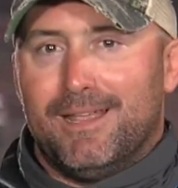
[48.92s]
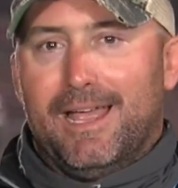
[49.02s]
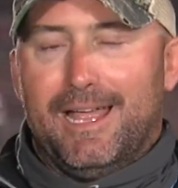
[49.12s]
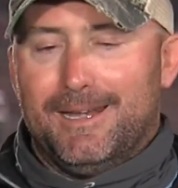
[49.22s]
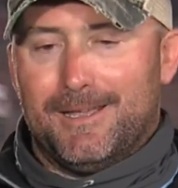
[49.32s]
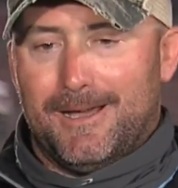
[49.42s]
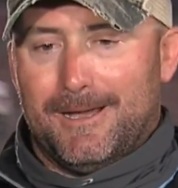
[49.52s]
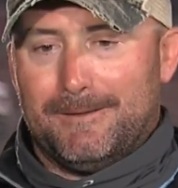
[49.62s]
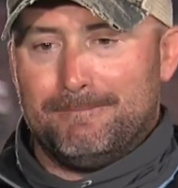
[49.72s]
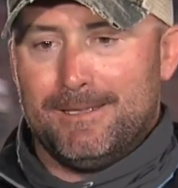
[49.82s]
And
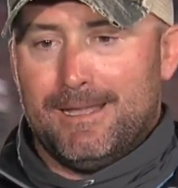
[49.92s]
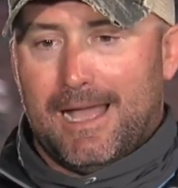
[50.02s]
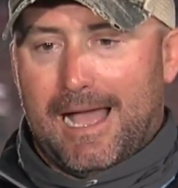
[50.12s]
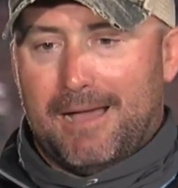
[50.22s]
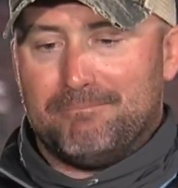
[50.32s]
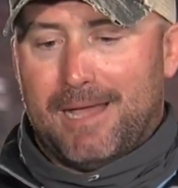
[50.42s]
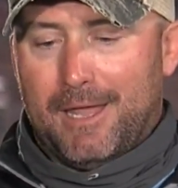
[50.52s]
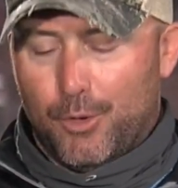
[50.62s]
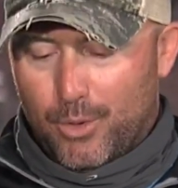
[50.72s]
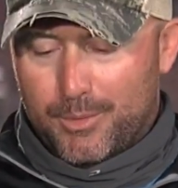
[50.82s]
uh, I,
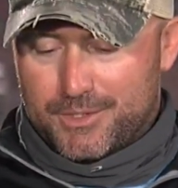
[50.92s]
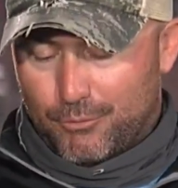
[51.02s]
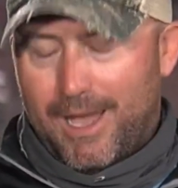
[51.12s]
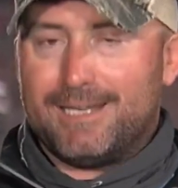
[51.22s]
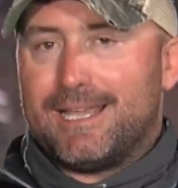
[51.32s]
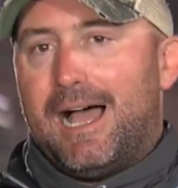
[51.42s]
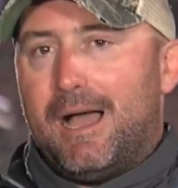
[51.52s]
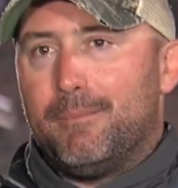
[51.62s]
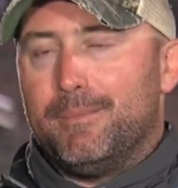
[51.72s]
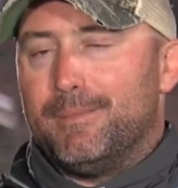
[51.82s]
I, knew it was the right
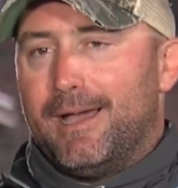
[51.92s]
time,